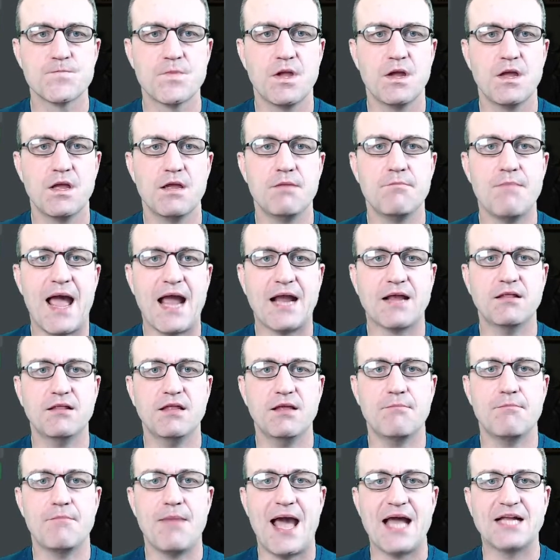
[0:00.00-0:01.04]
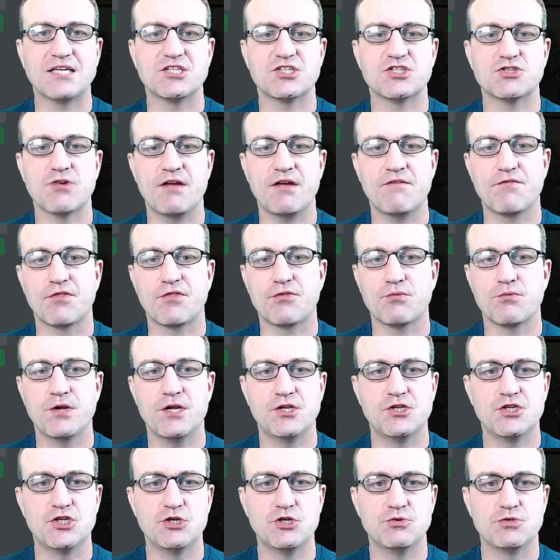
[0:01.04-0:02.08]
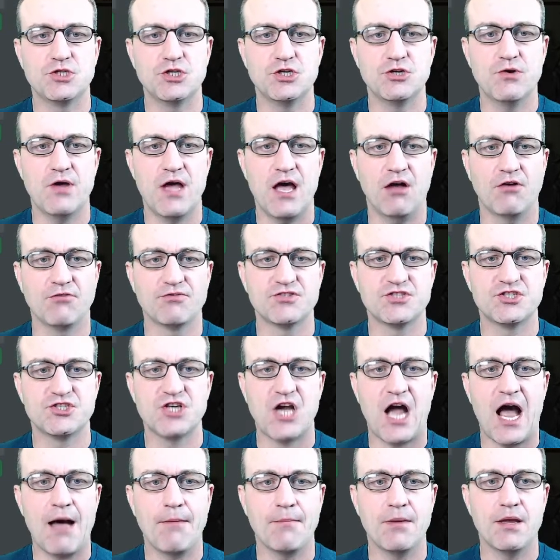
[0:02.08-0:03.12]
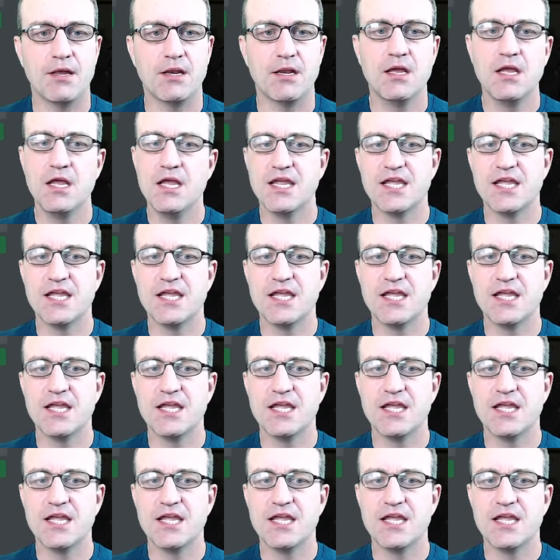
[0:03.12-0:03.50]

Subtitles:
Immaculate Magistrate for 3/2/2 Elf Shaman.